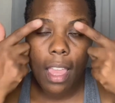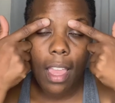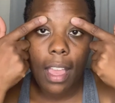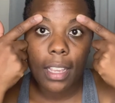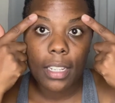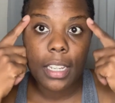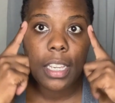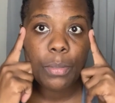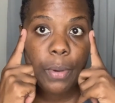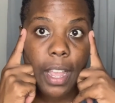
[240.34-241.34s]
I get
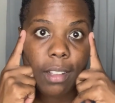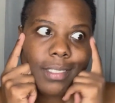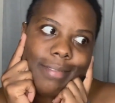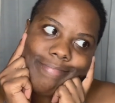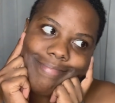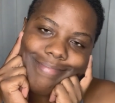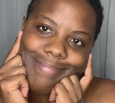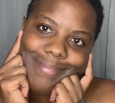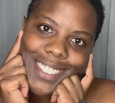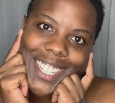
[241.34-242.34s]
these brows
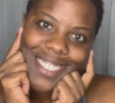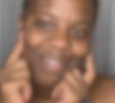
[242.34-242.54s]
done.